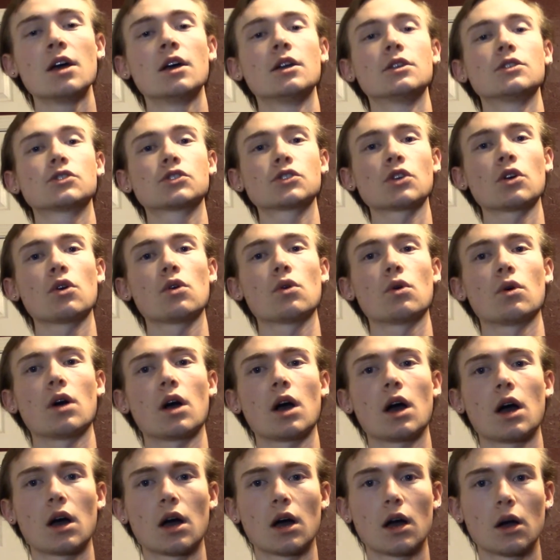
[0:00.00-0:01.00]
So
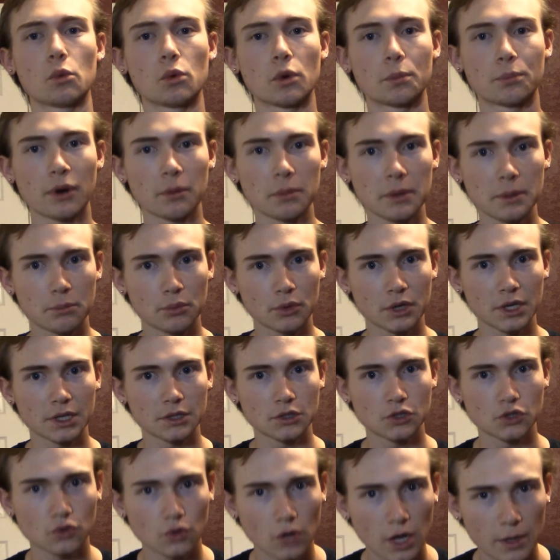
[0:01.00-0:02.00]
we'll probably bring
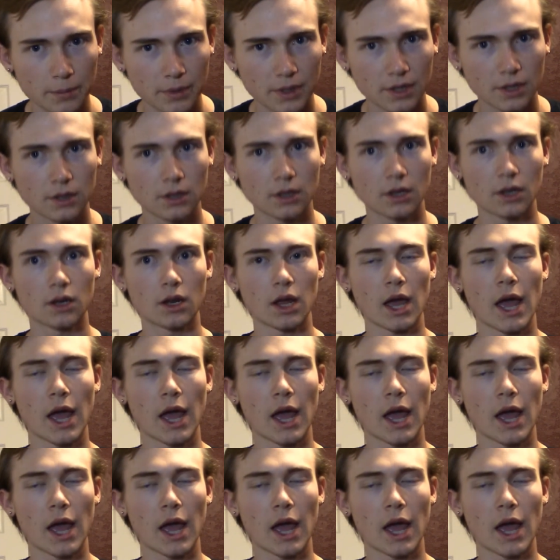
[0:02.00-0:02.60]
Stripe in